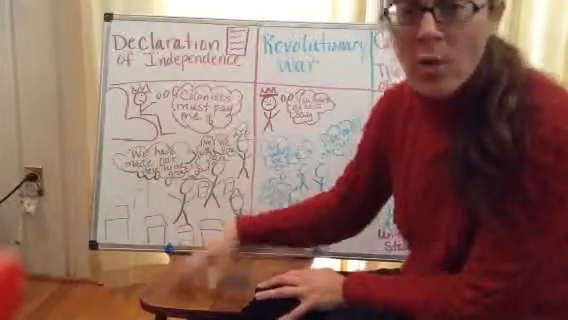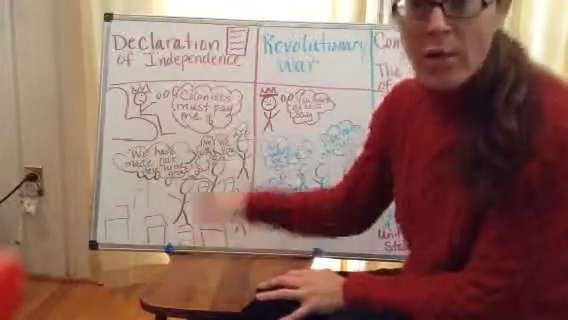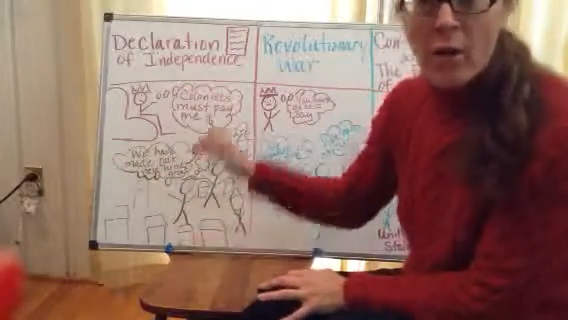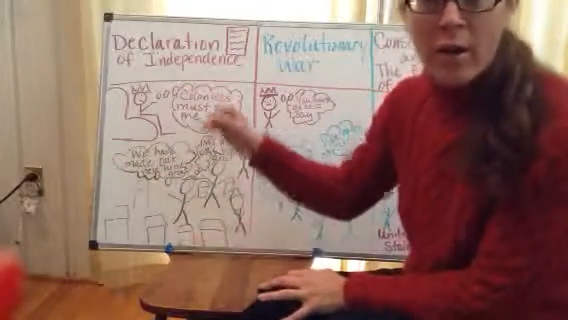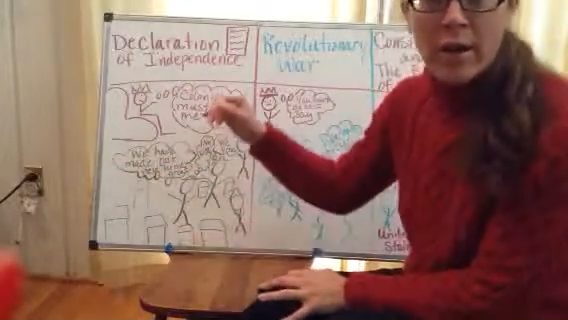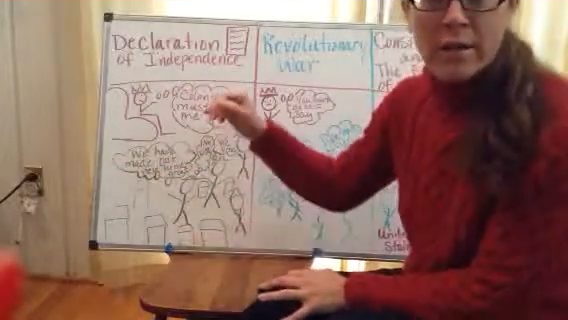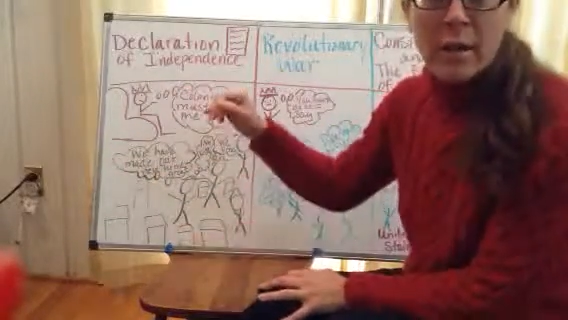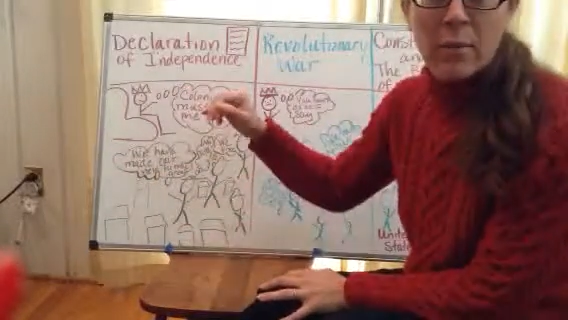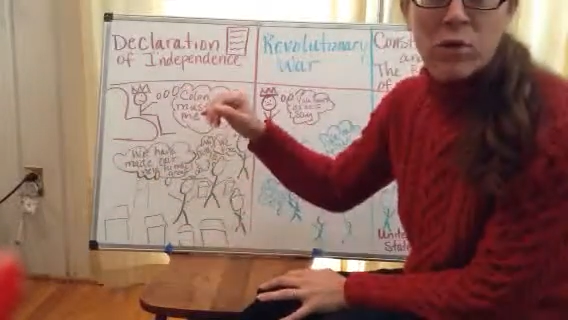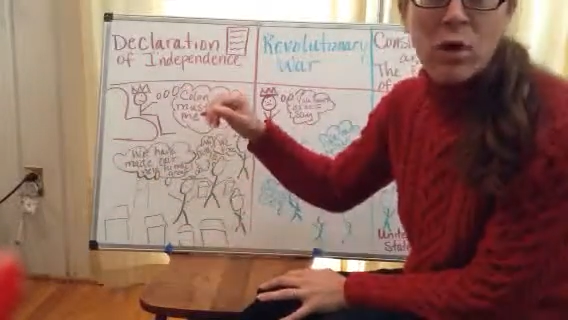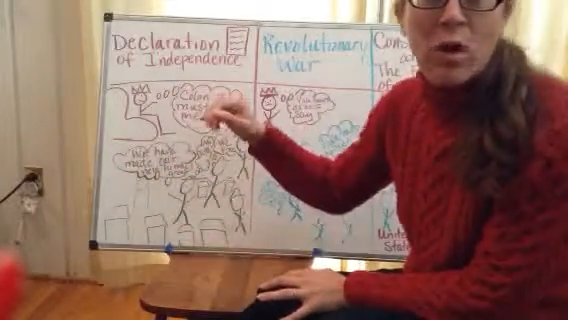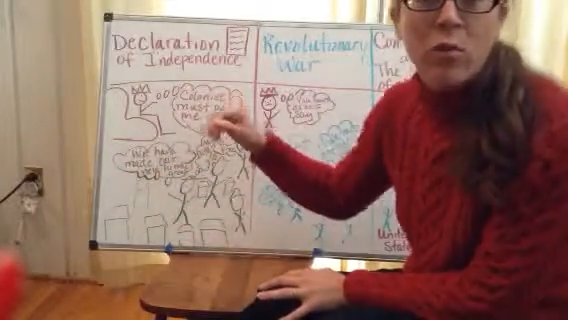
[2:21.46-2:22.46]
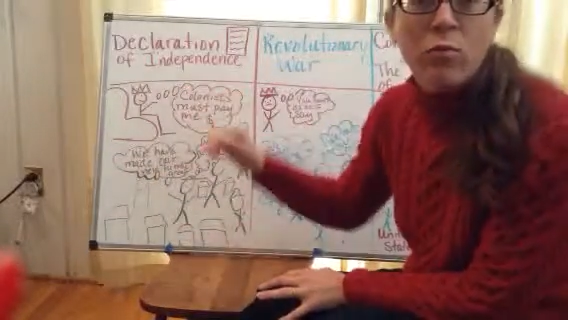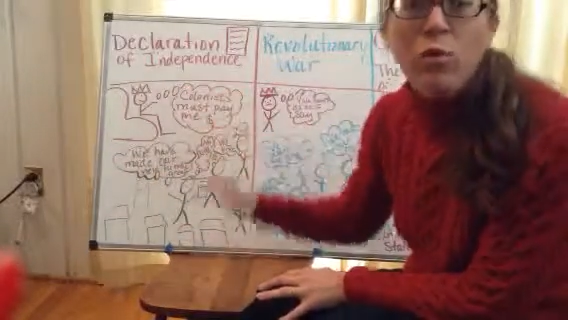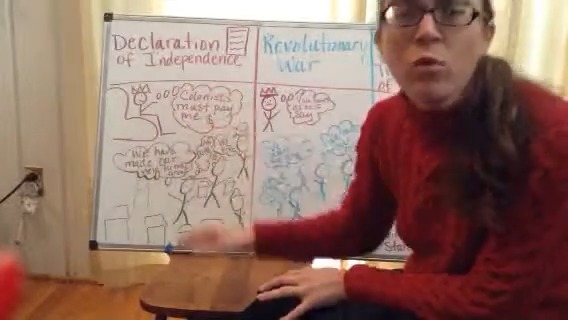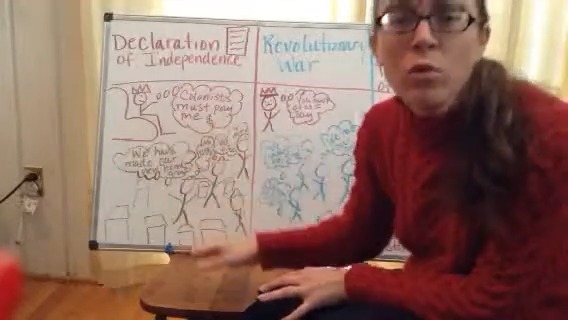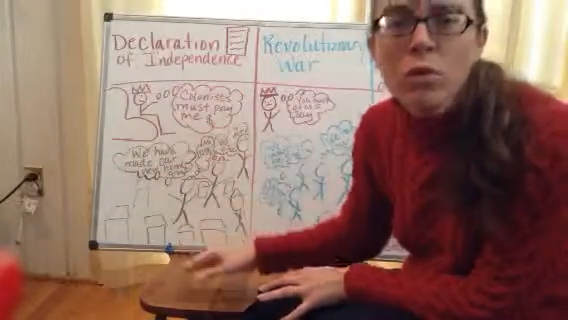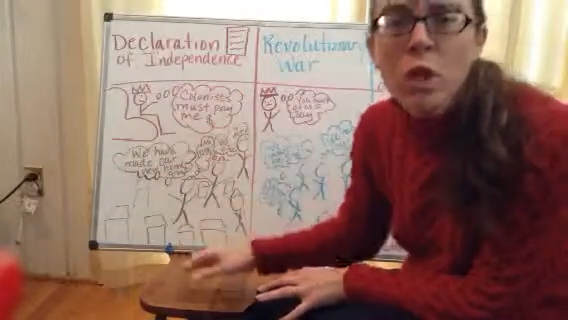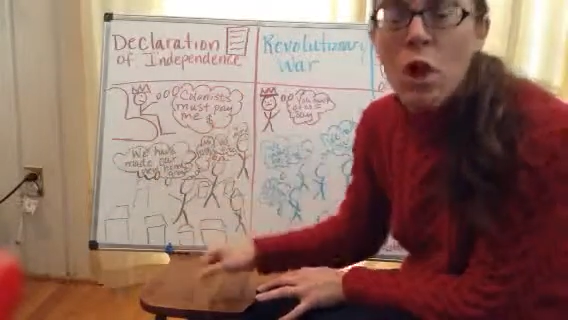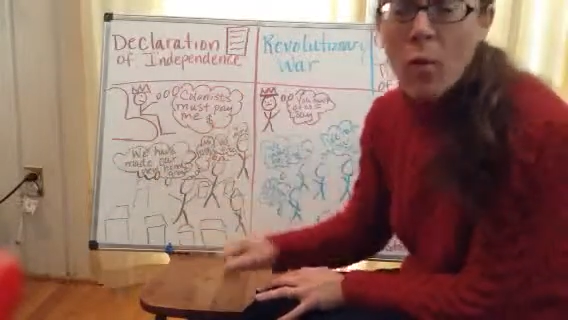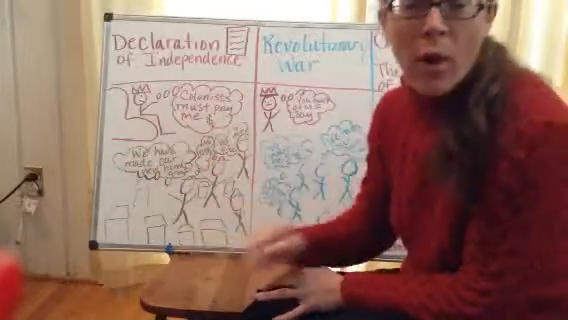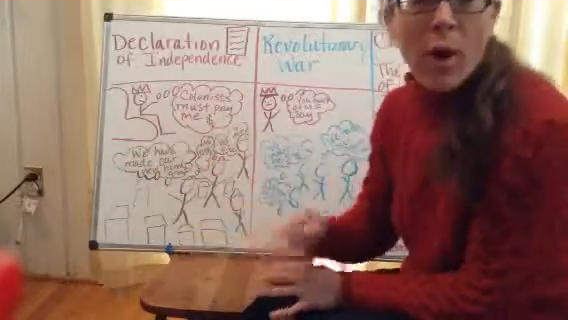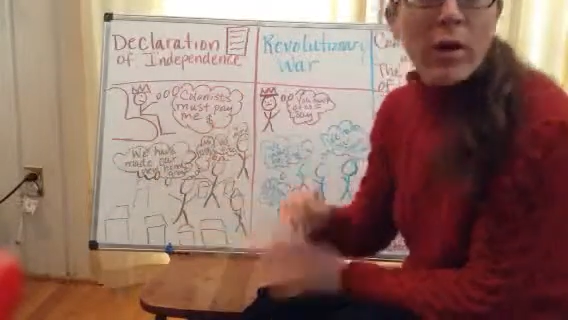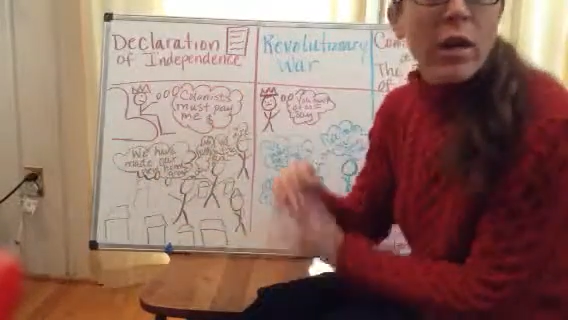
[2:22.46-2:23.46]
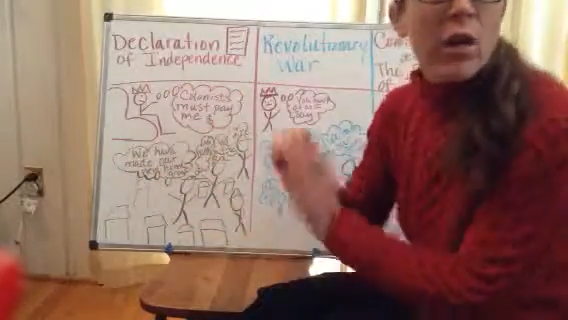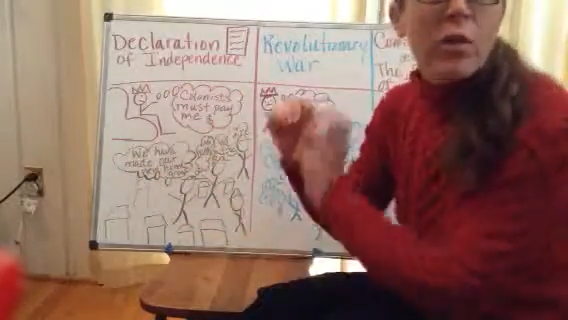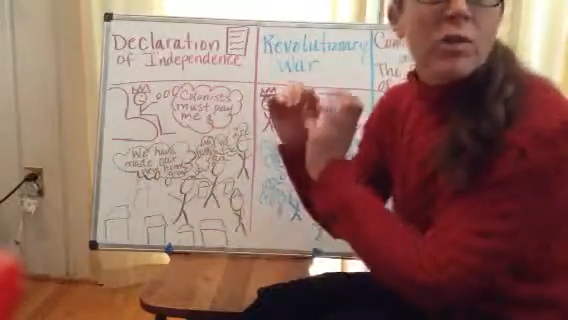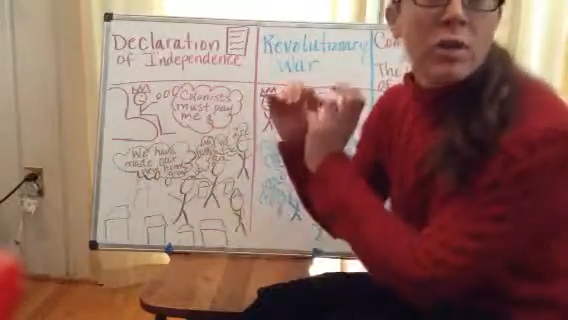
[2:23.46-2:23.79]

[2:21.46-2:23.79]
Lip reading: We've already established our own rules. We already go